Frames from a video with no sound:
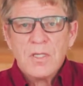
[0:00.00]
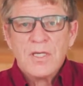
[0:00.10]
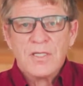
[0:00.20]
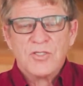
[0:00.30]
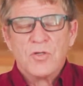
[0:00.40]

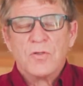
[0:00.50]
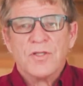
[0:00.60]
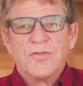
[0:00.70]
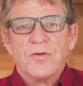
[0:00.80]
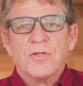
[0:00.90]
in his early
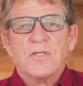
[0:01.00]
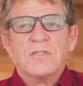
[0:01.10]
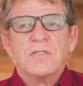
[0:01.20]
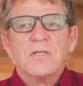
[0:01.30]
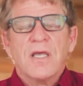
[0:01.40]

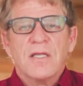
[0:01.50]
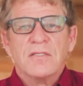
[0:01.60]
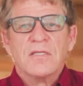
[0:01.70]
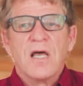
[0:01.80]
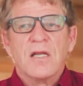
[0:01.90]
30s and
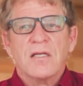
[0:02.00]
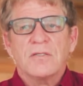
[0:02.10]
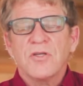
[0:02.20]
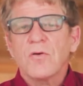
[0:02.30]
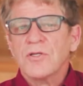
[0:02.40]
started a
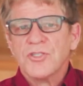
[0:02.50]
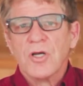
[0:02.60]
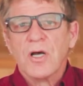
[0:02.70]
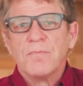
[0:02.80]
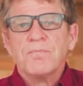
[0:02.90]
donut
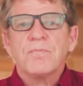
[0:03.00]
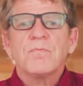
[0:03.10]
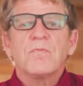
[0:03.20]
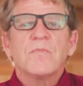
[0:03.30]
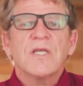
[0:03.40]
shop
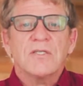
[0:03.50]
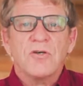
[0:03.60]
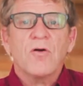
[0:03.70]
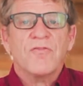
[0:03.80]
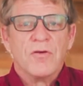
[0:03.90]
in
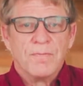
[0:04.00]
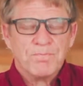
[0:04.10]
Dover,